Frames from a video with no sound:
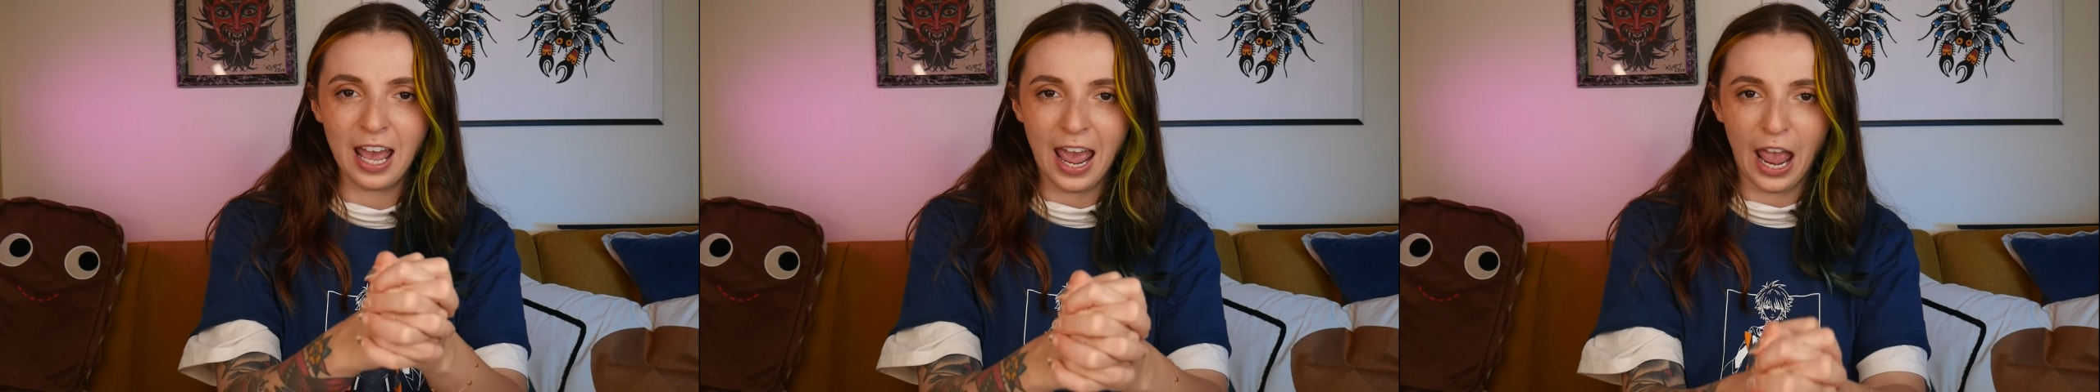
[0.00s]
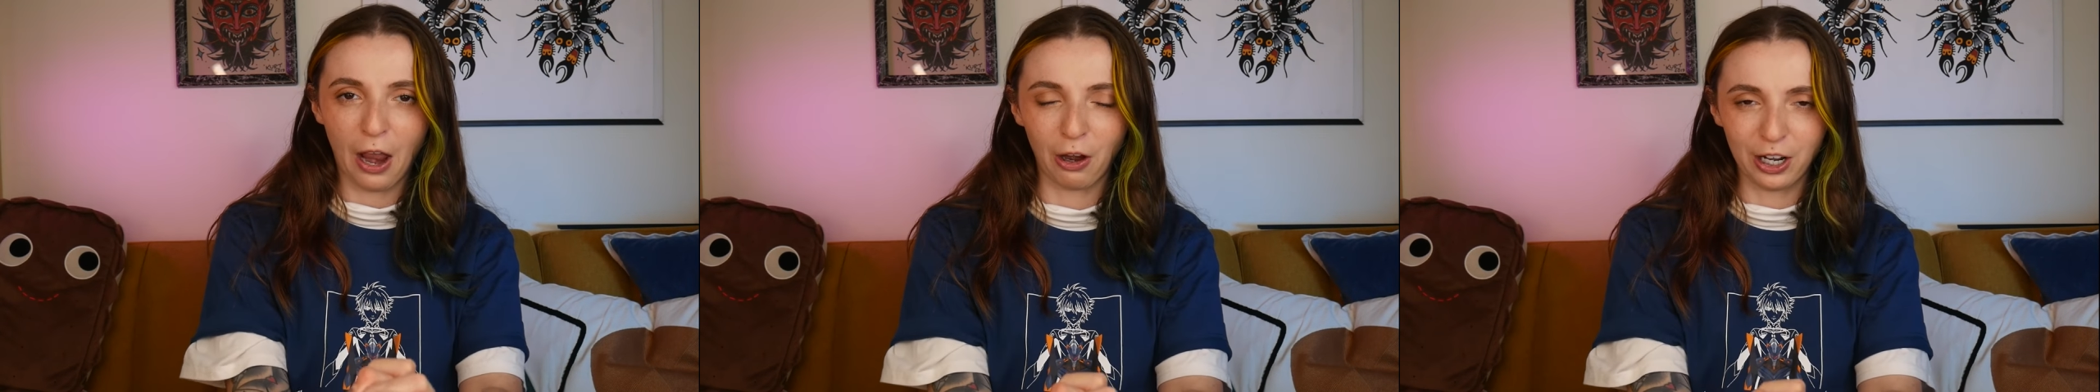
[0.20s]

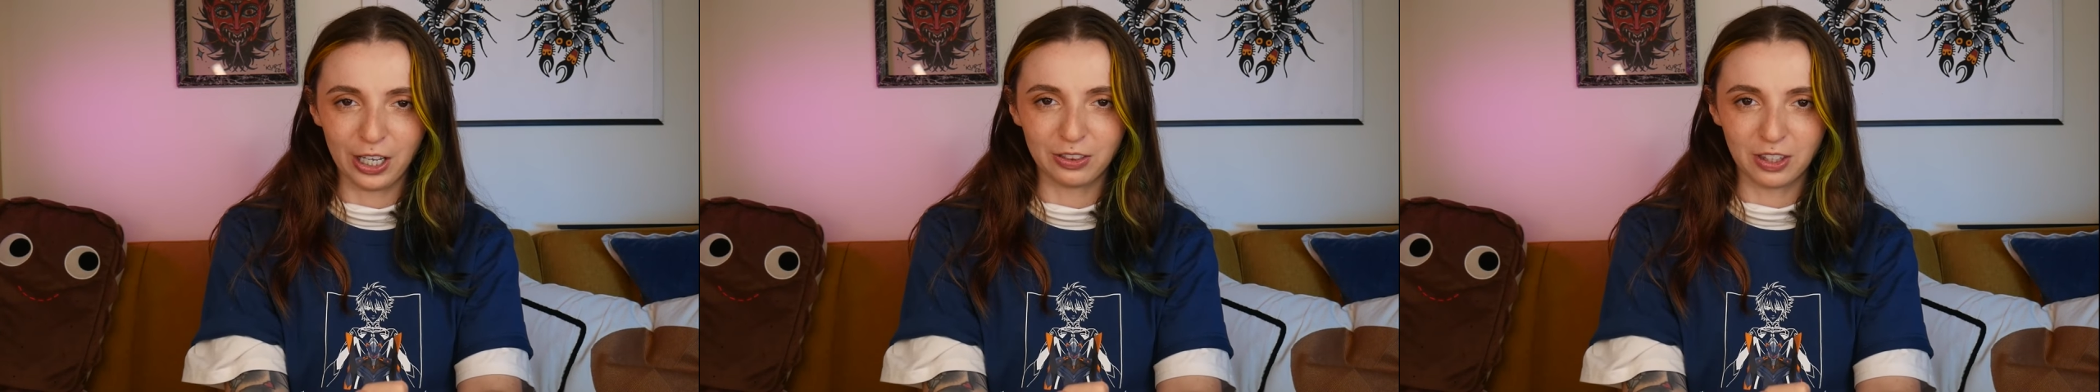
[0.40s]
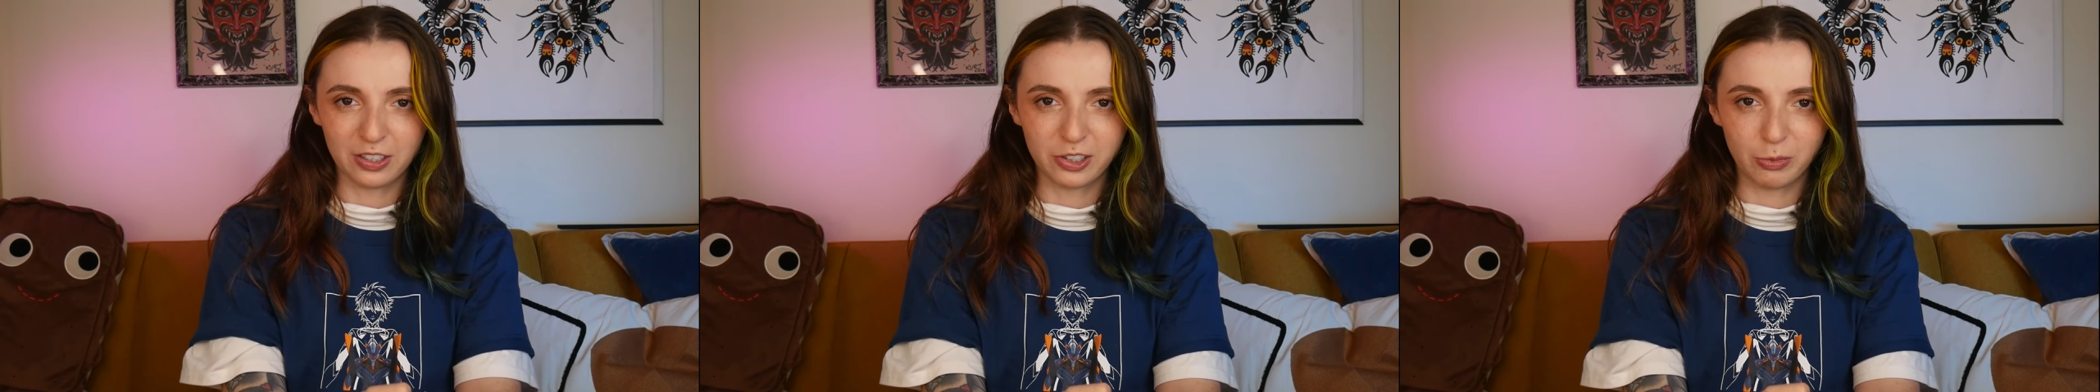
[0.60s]

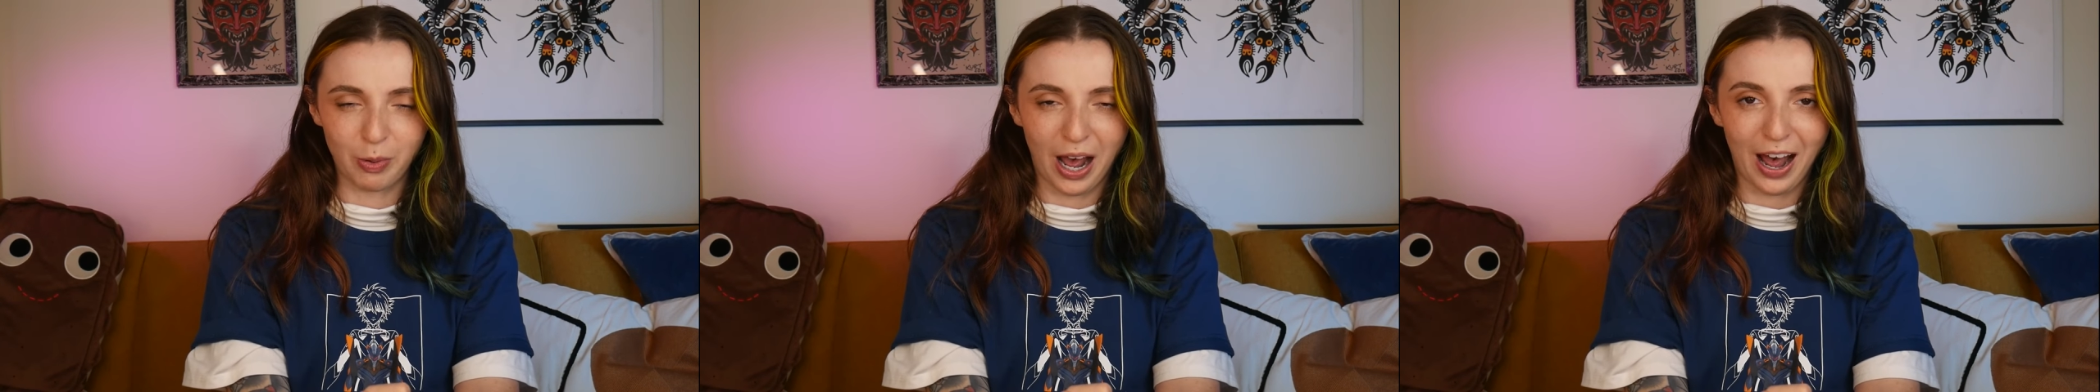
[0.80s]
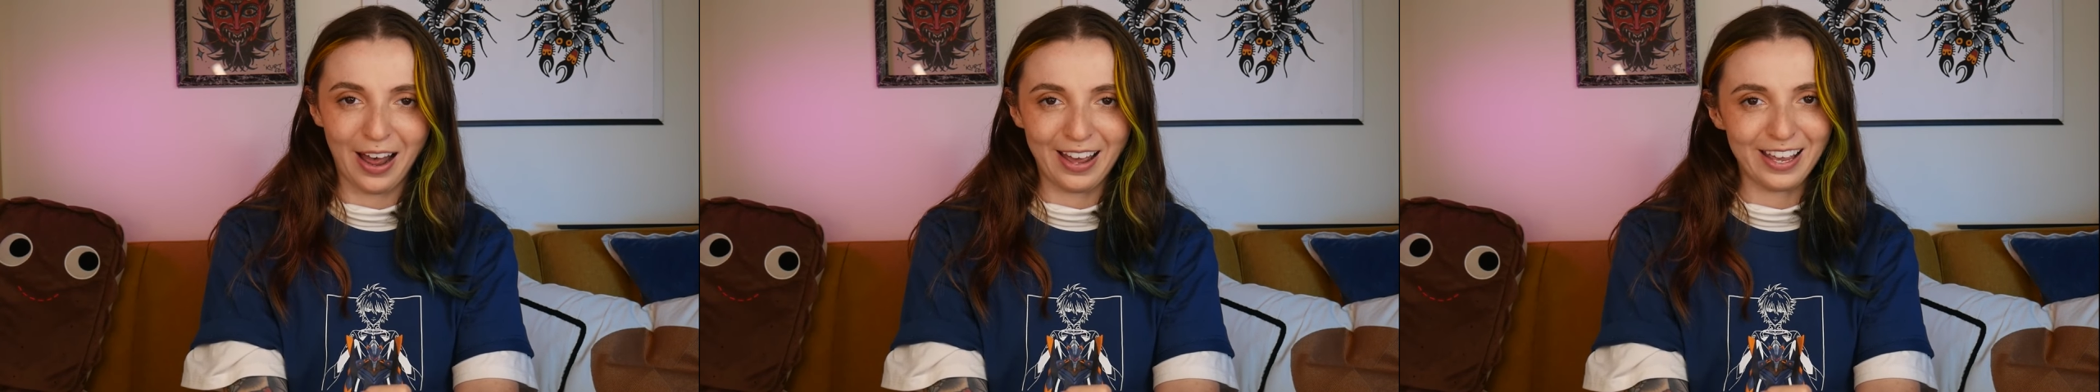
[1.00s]
Harriet the
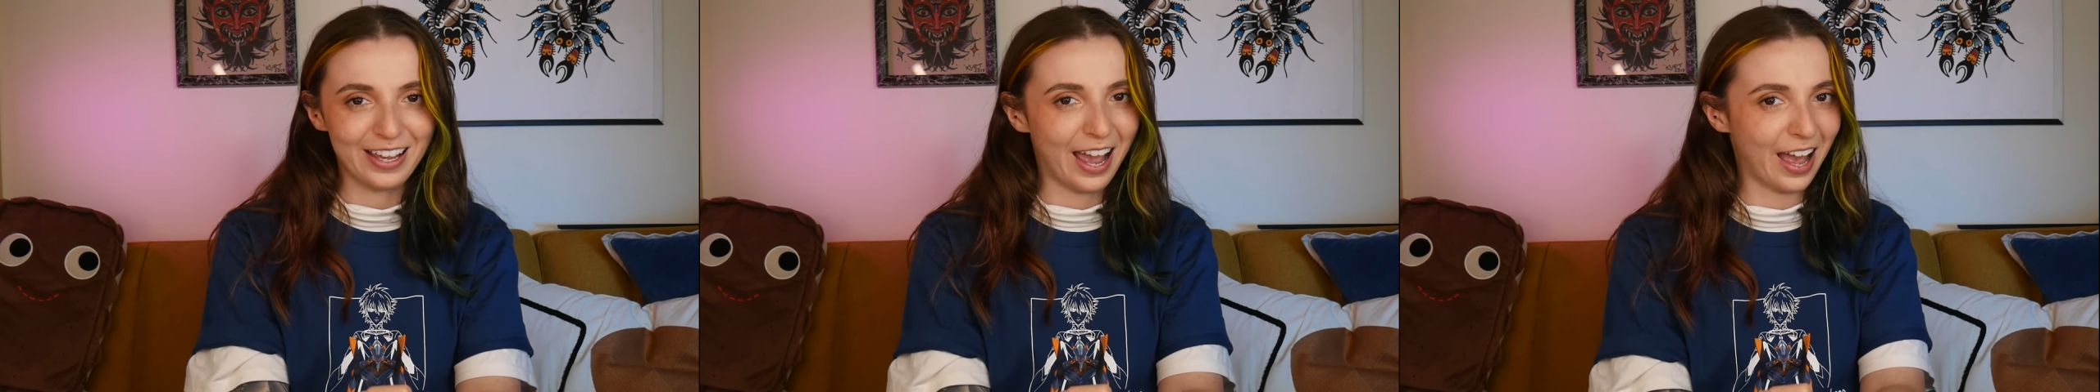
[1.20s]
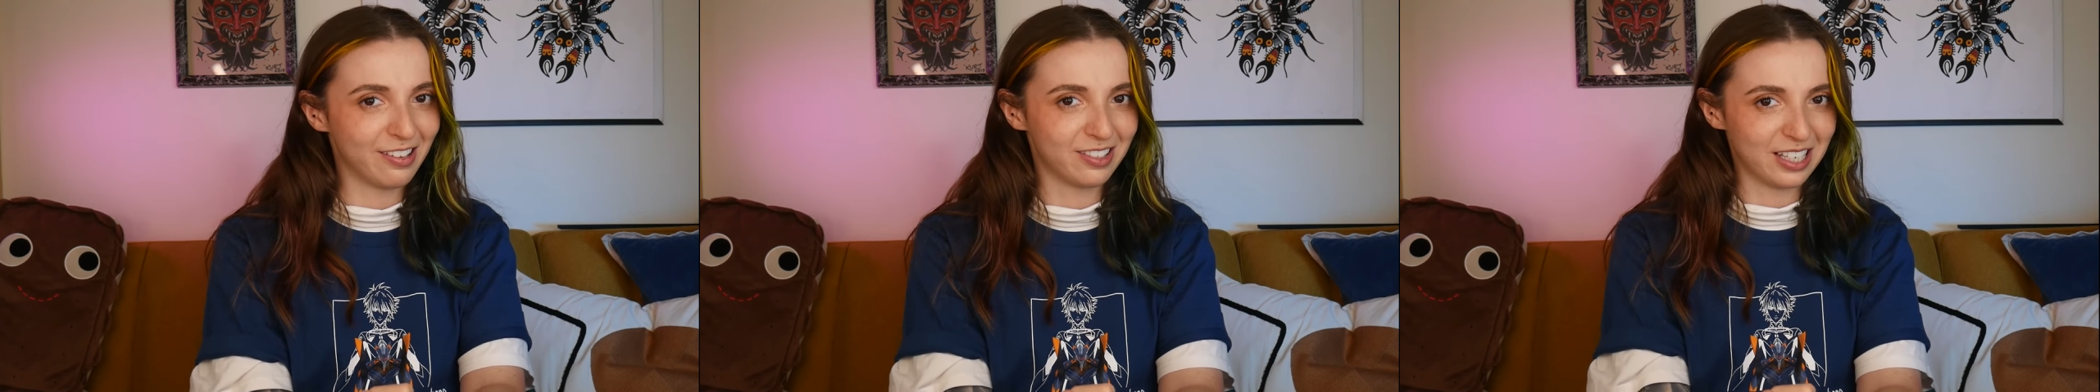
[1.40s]
Spy
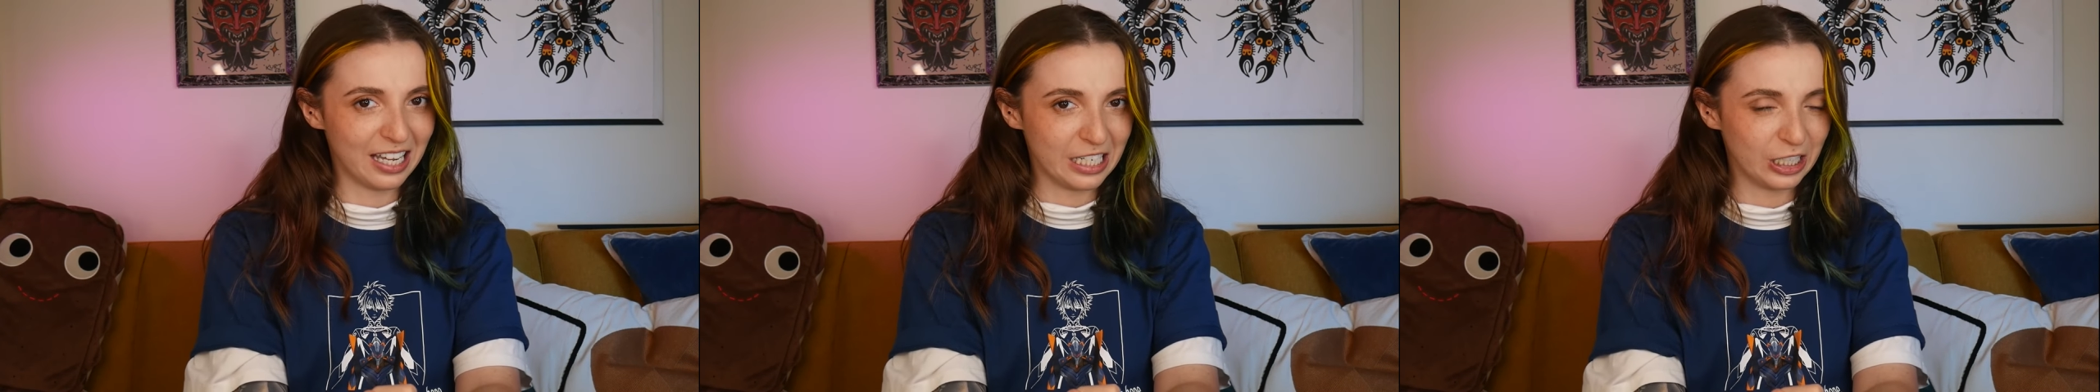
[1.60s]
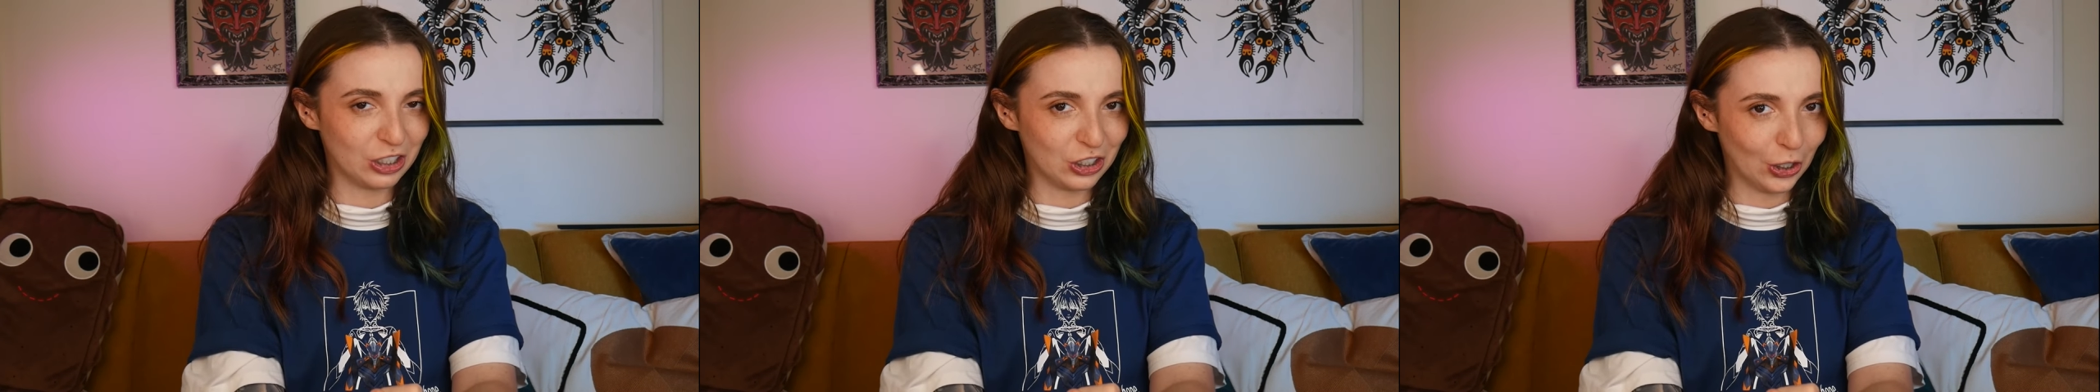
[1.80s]
as
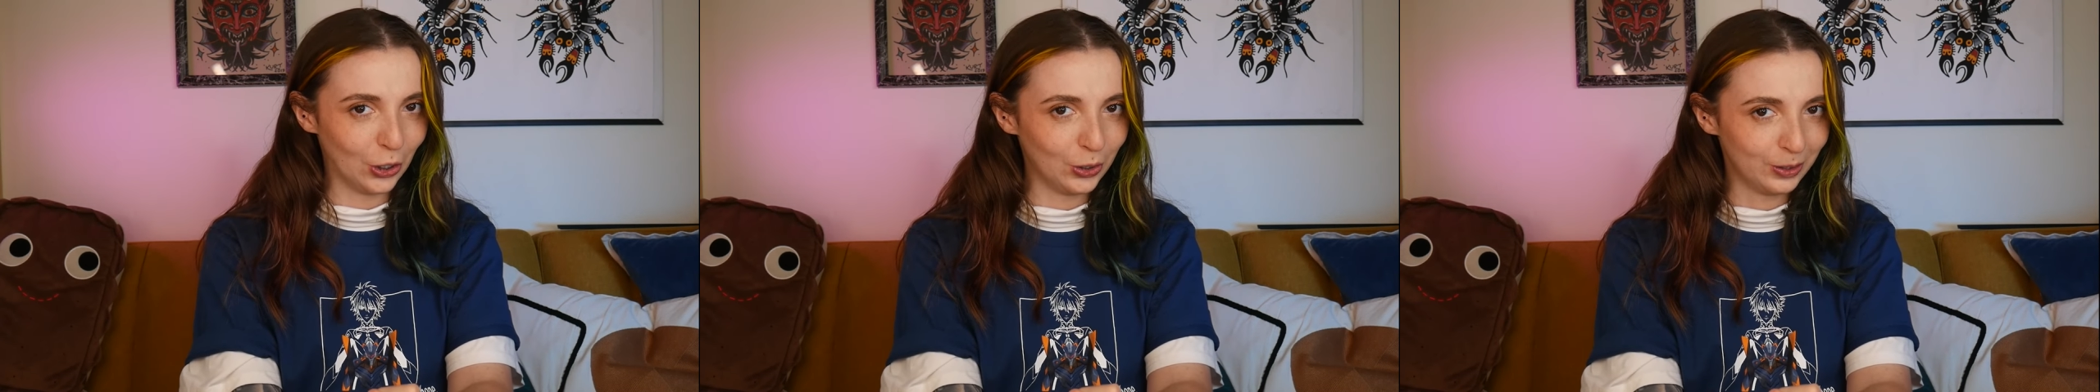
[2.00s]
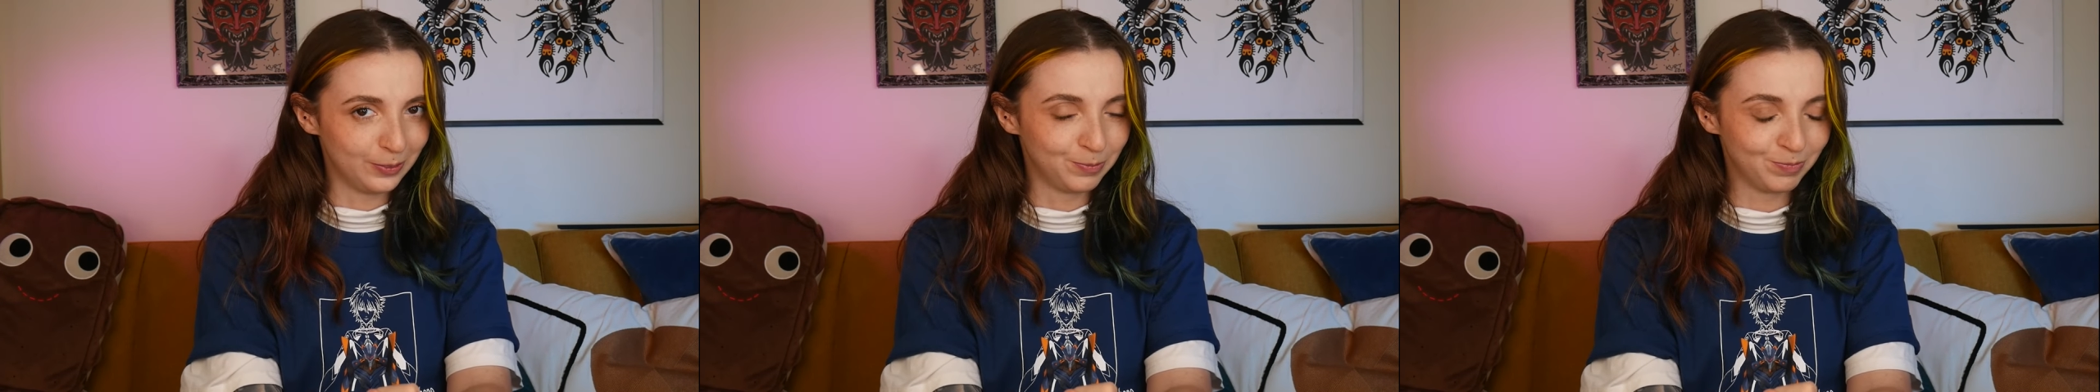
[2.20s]
an
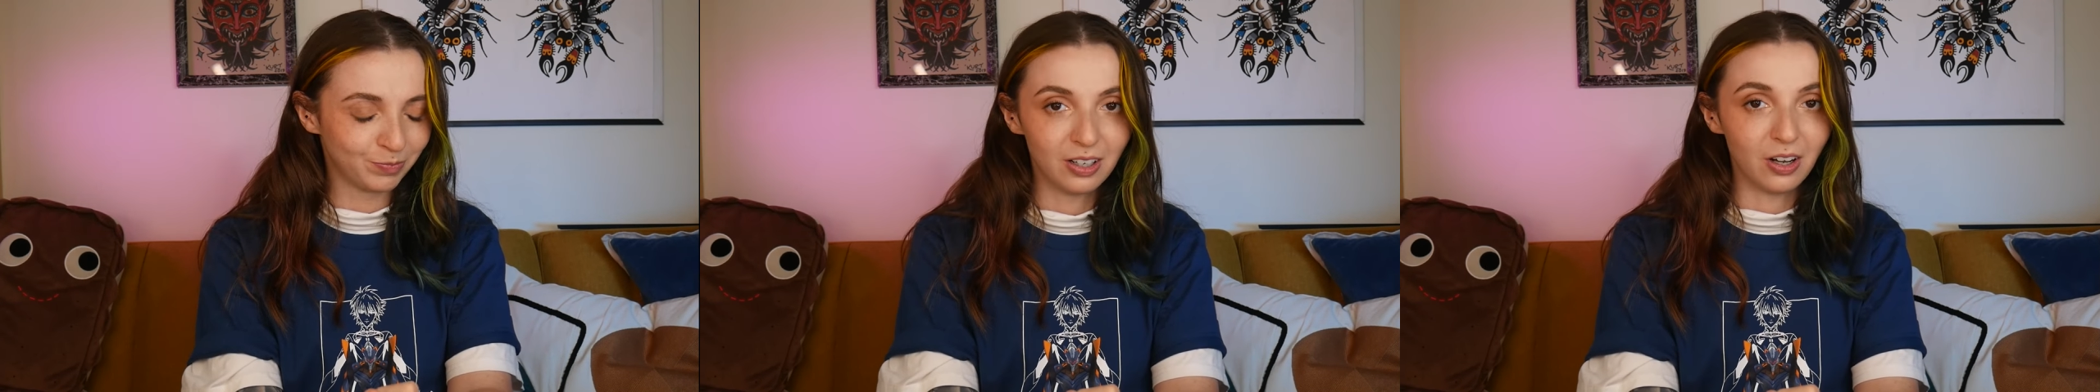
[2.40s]
adult?